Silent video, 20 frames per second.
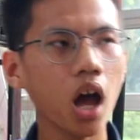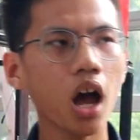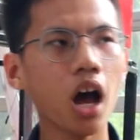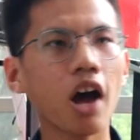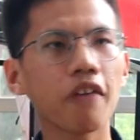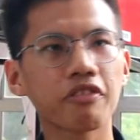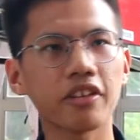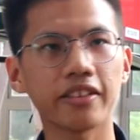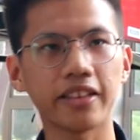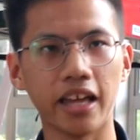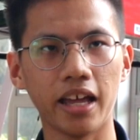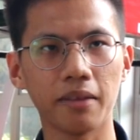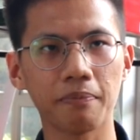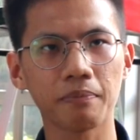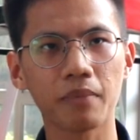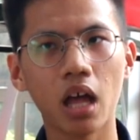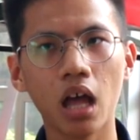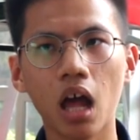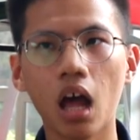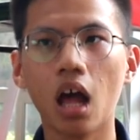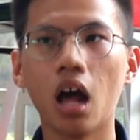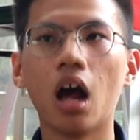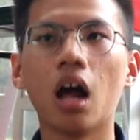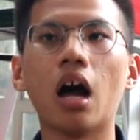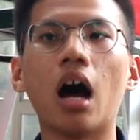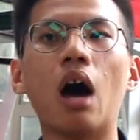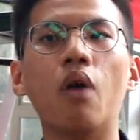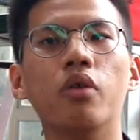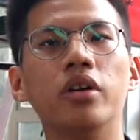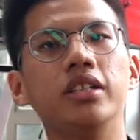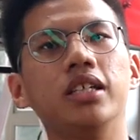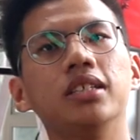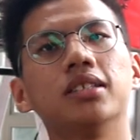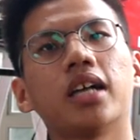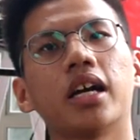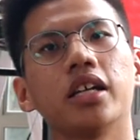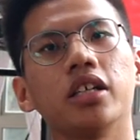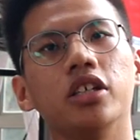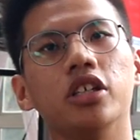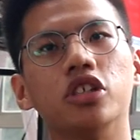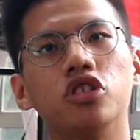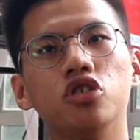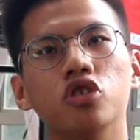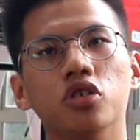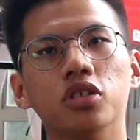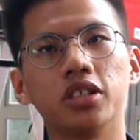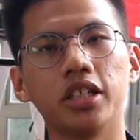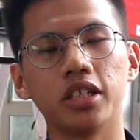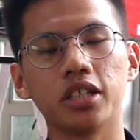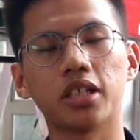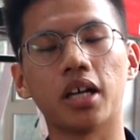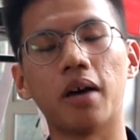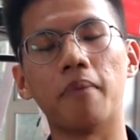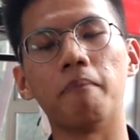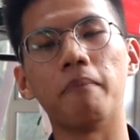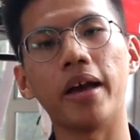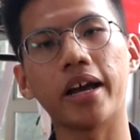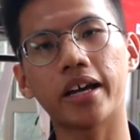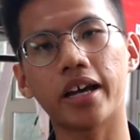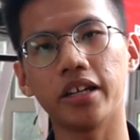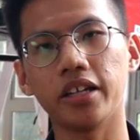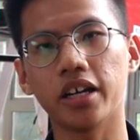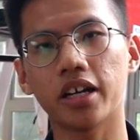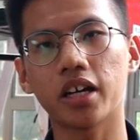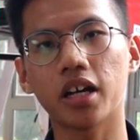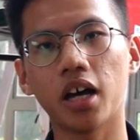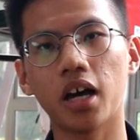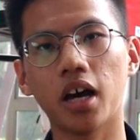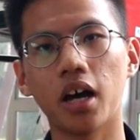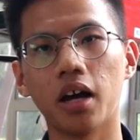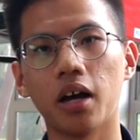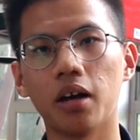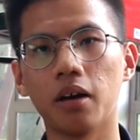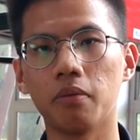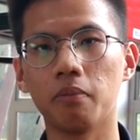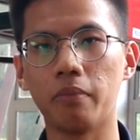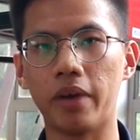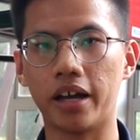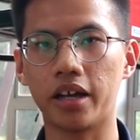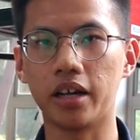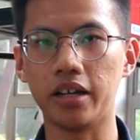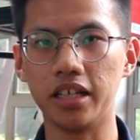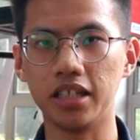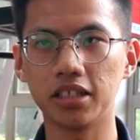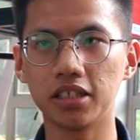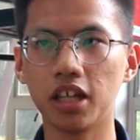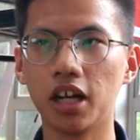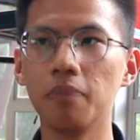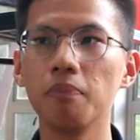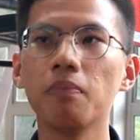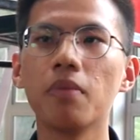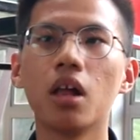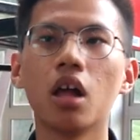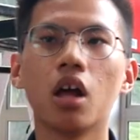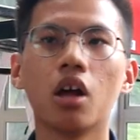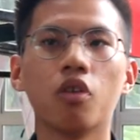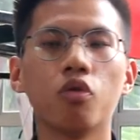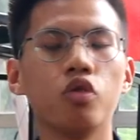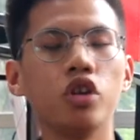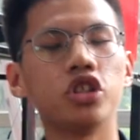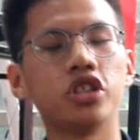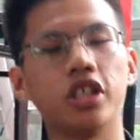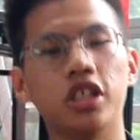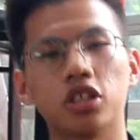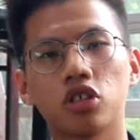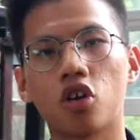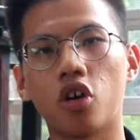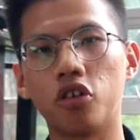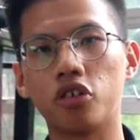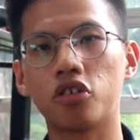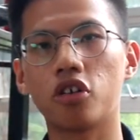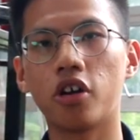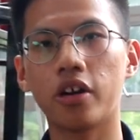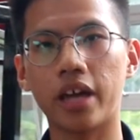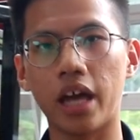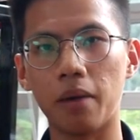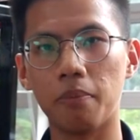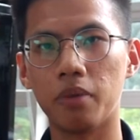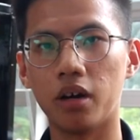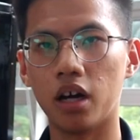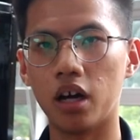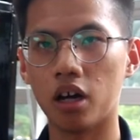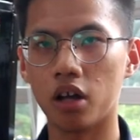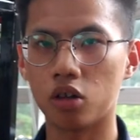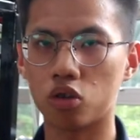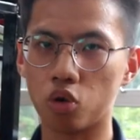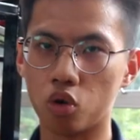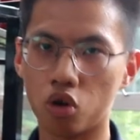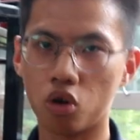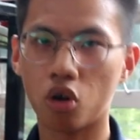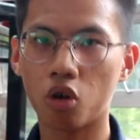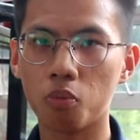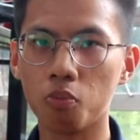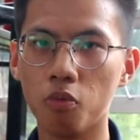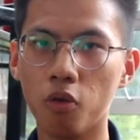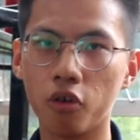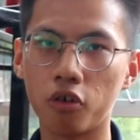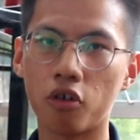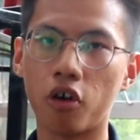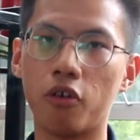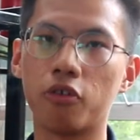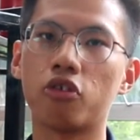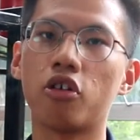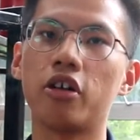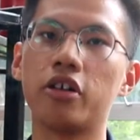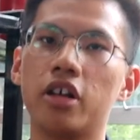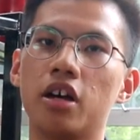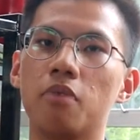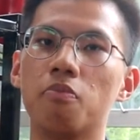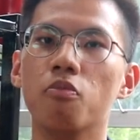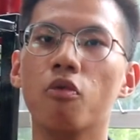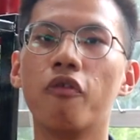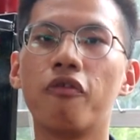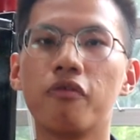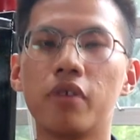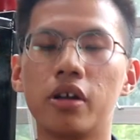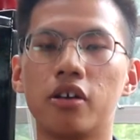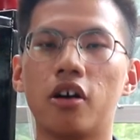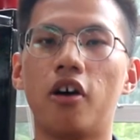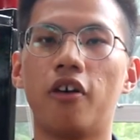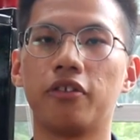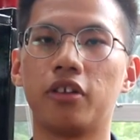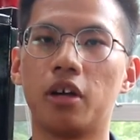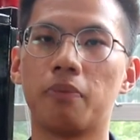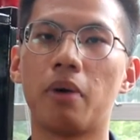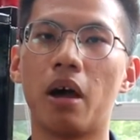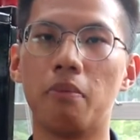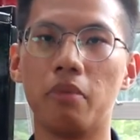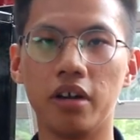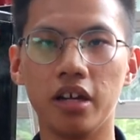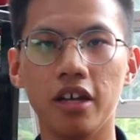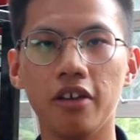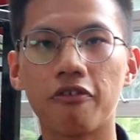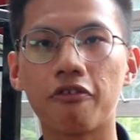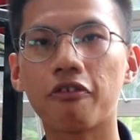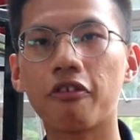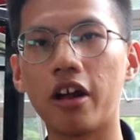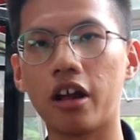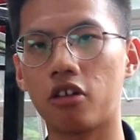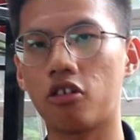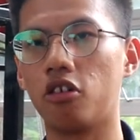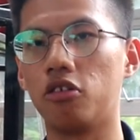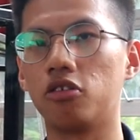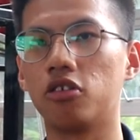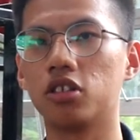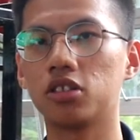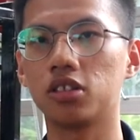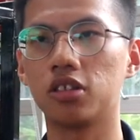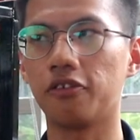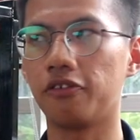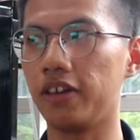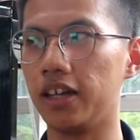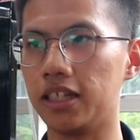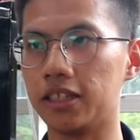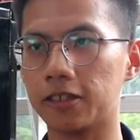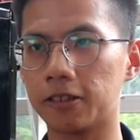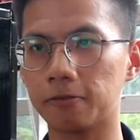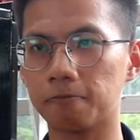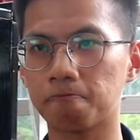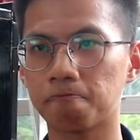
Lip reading: After that, our design is using the mechanical mechanism, which is control cable to control the movement of the primary flight control surface.